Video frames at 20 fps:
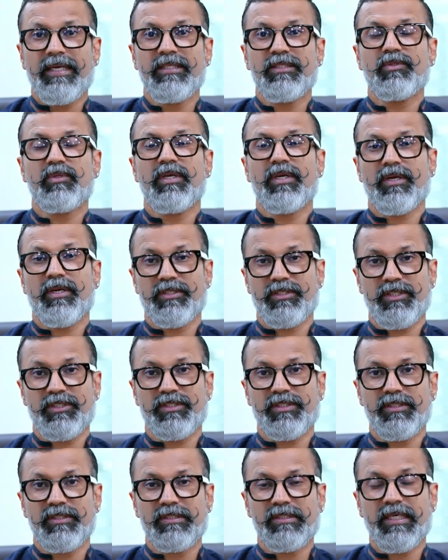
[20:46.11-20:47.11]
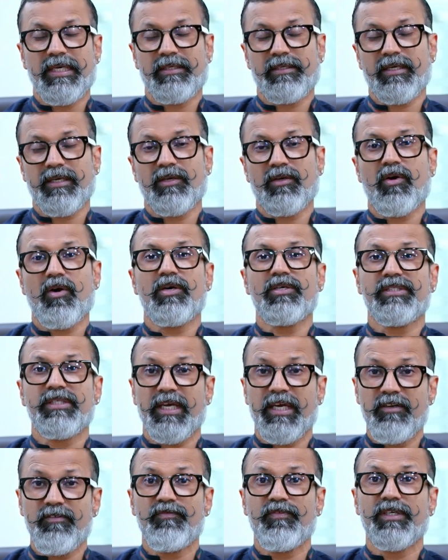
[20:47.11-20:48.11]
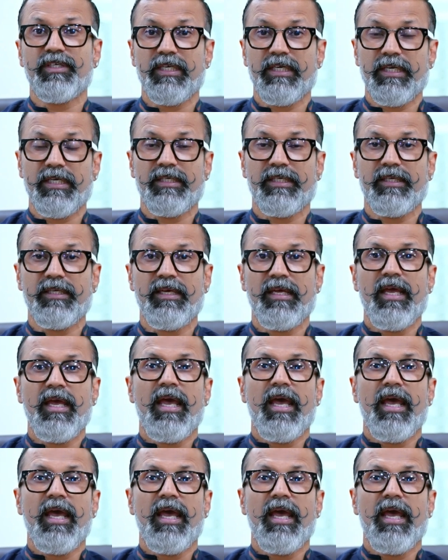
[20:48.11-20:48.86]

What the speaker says: insulin resistance, it can cause infertility